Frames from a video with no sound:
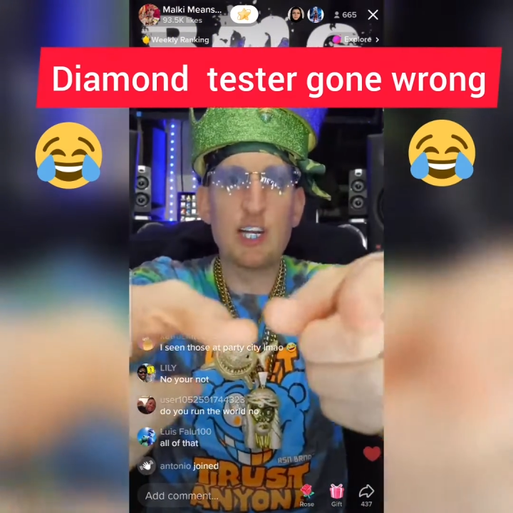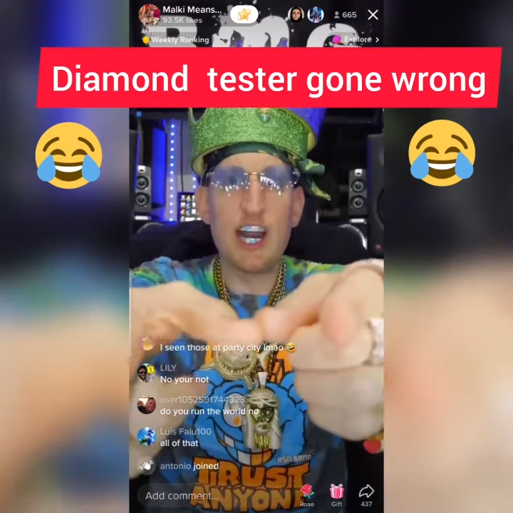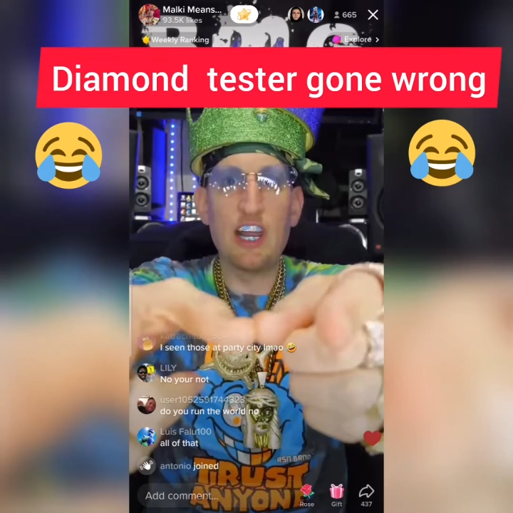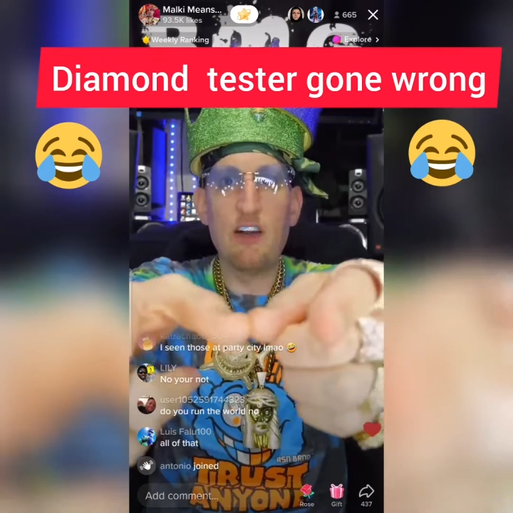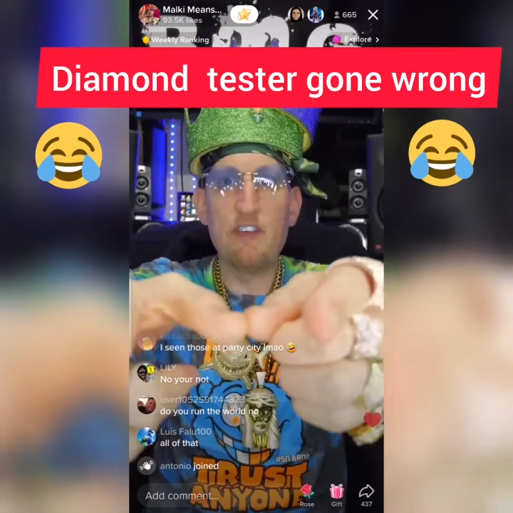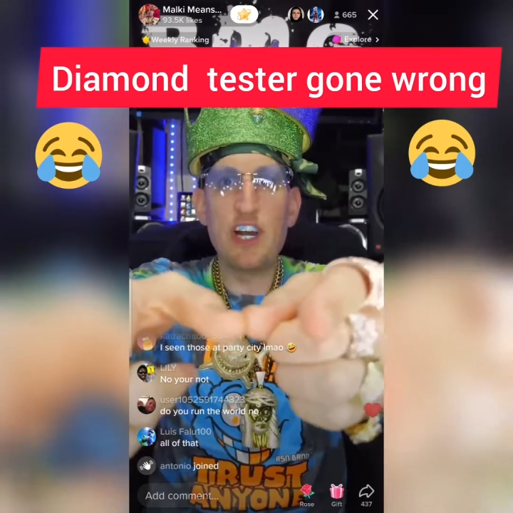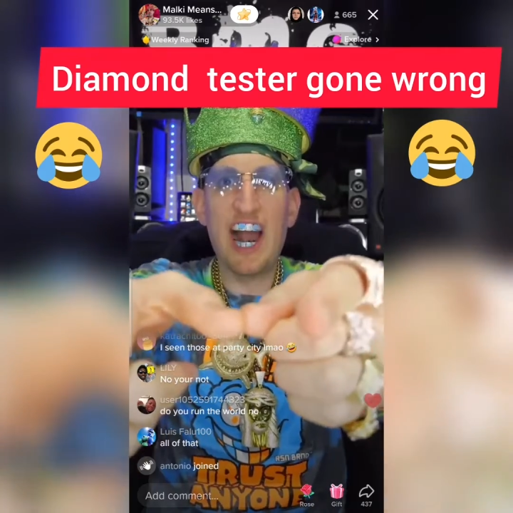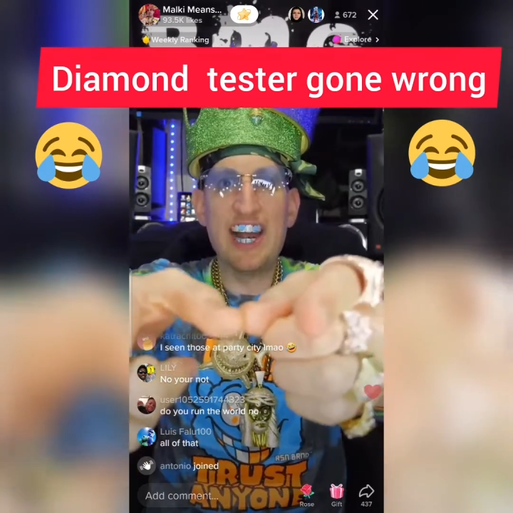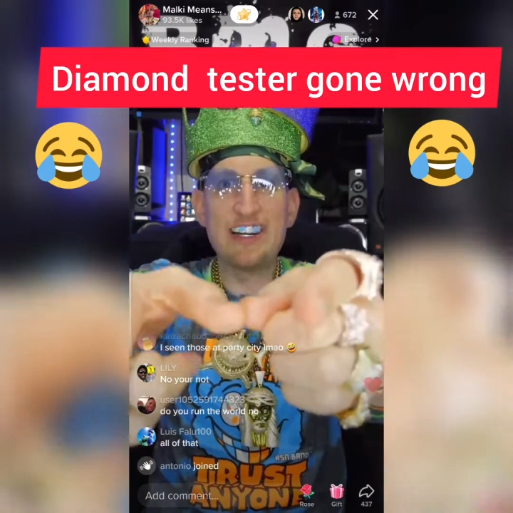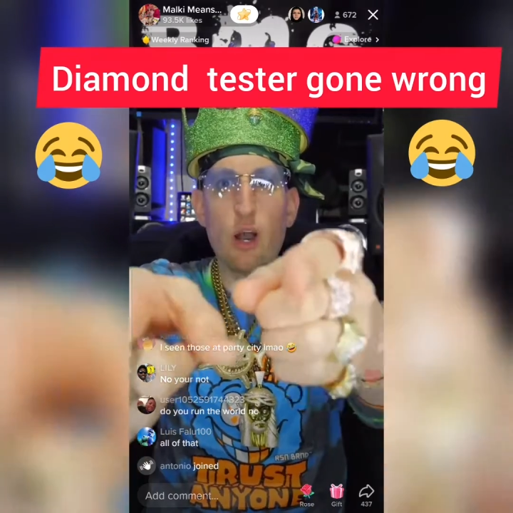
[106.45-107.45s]
Listen, I
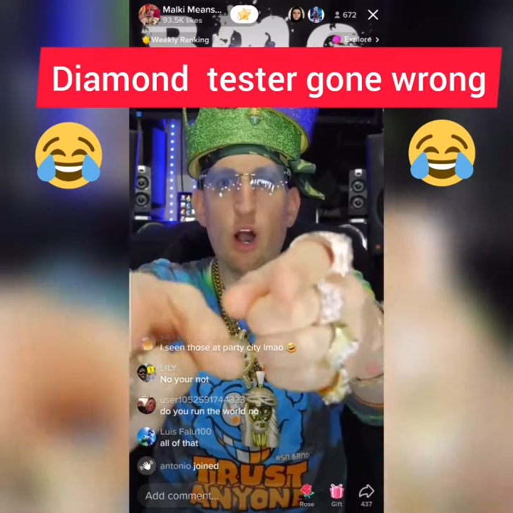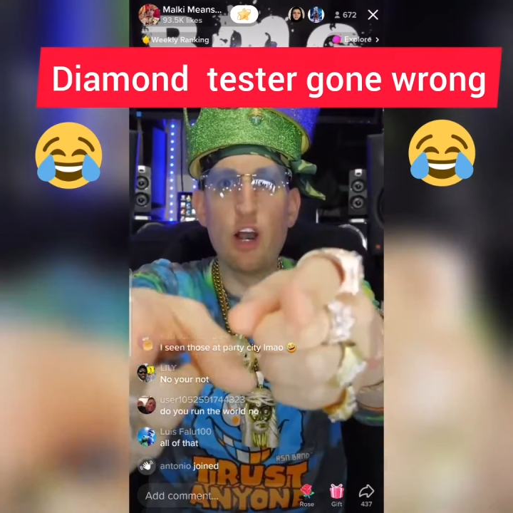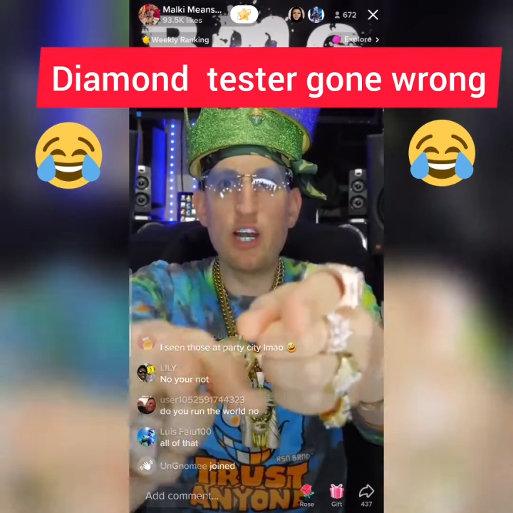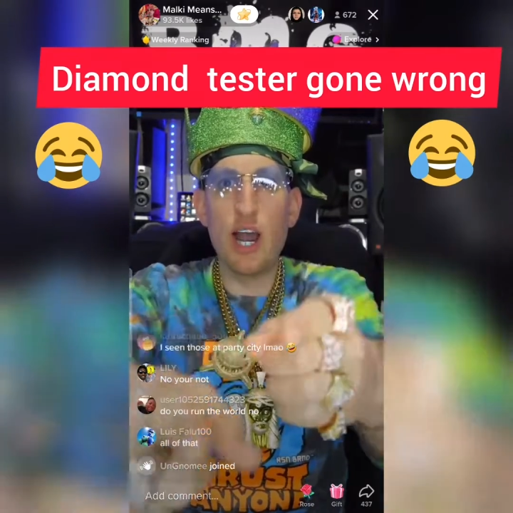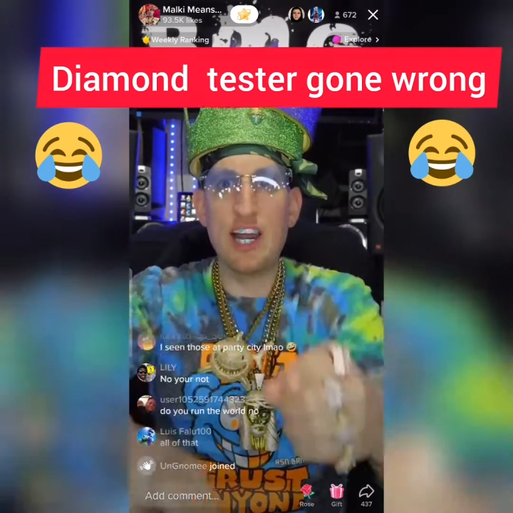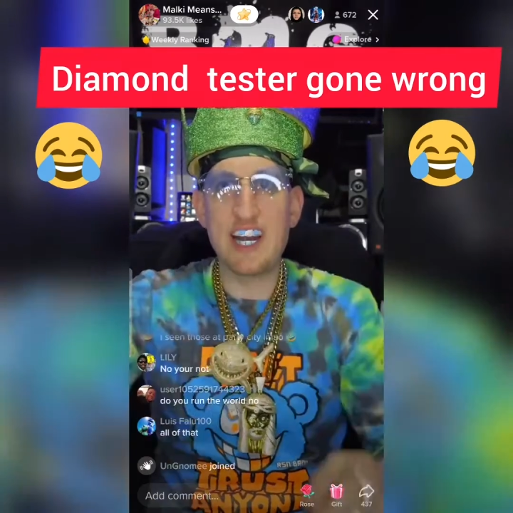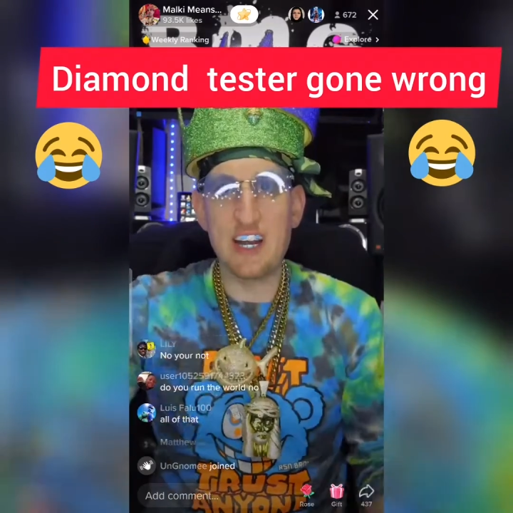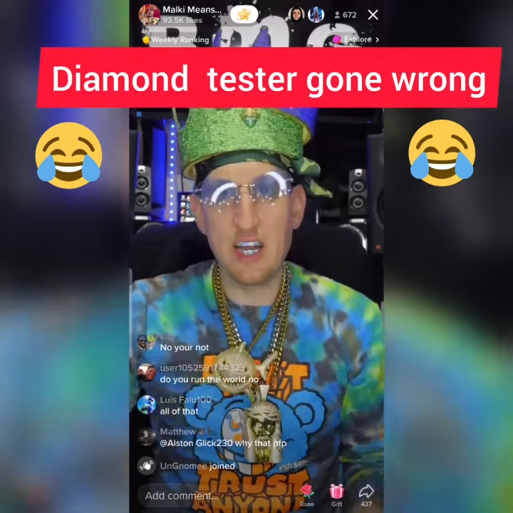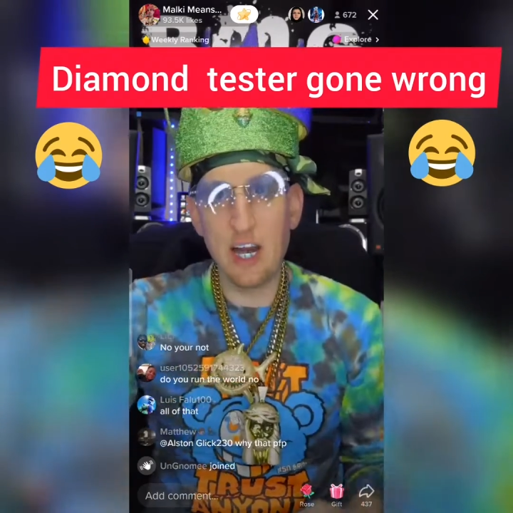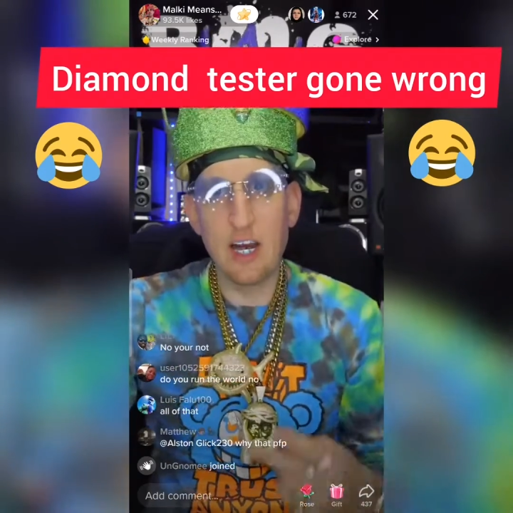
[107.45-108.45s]
love you guys. All you
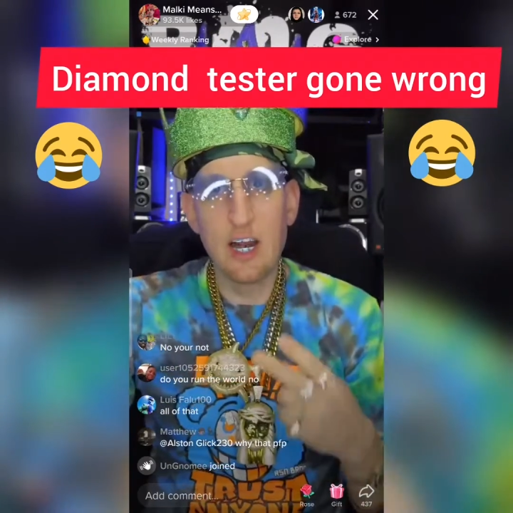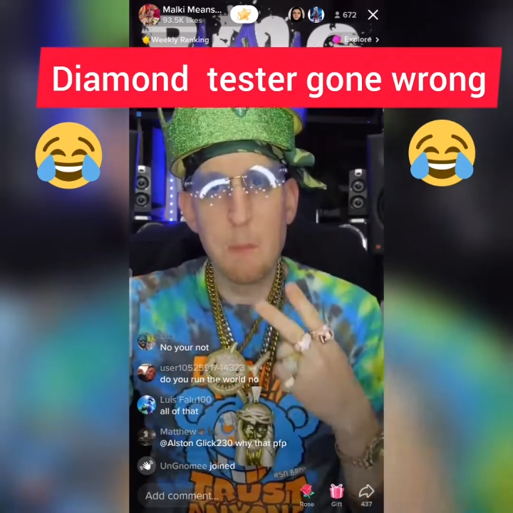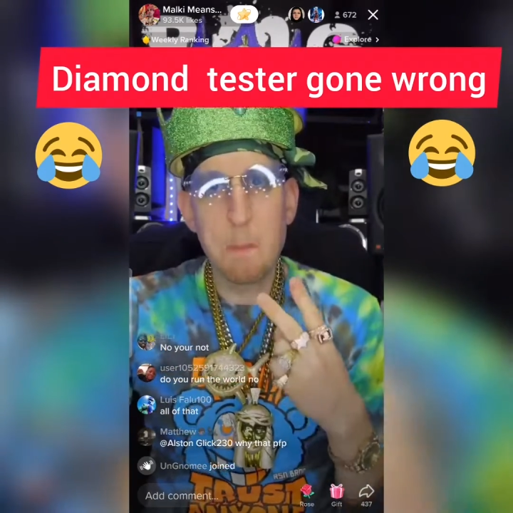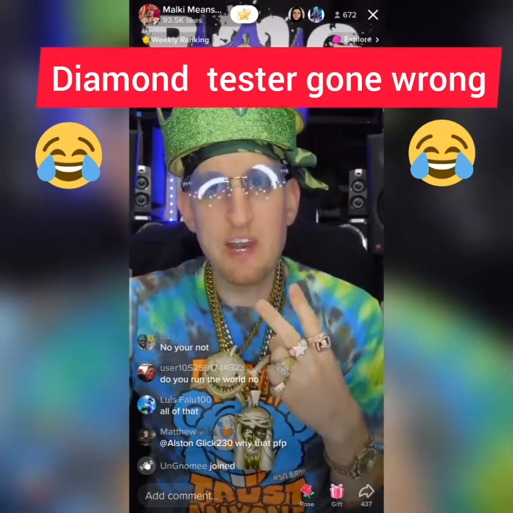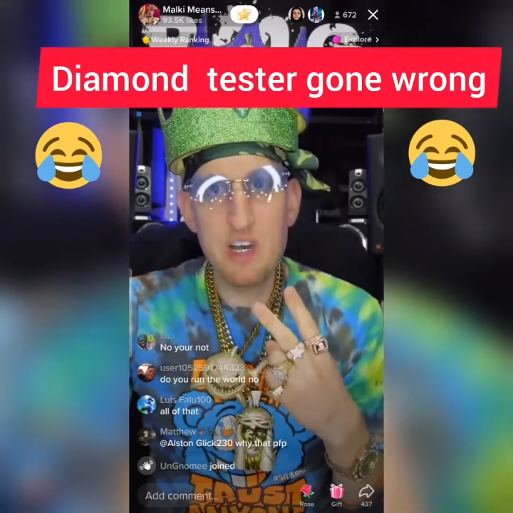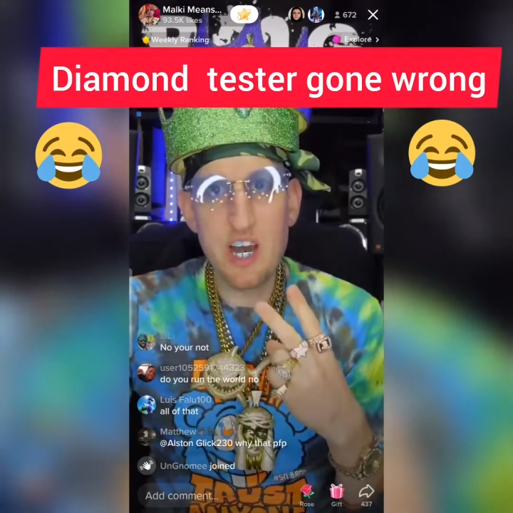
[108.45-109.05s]
guys out there.